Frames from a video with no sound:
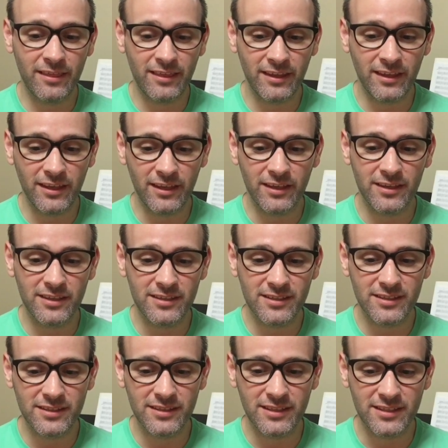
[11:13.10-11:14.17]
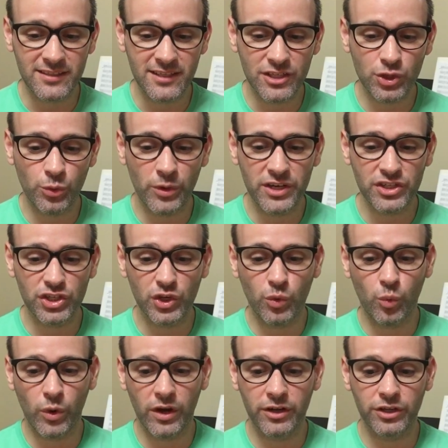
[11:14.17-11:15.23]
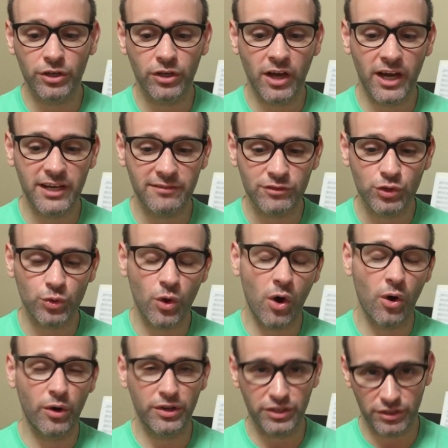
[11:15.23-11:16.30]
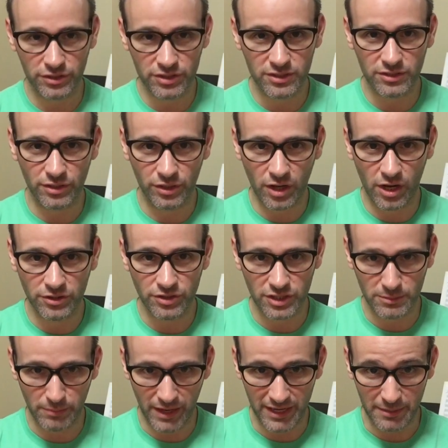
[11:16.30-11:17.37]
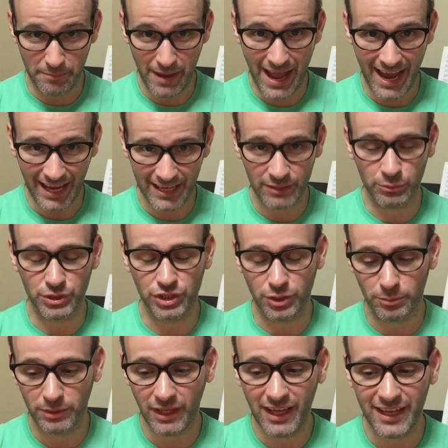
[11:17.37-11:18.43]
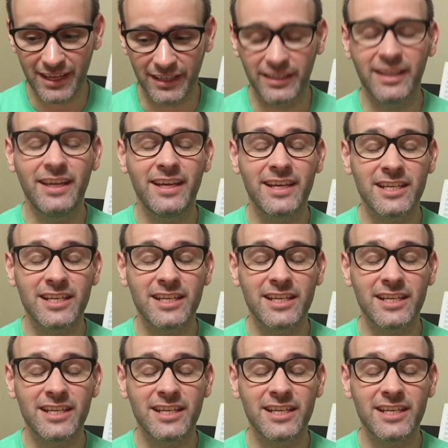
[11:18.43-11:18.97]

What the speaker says: the situation where you're kind of drawing your conscious mind back when you're playing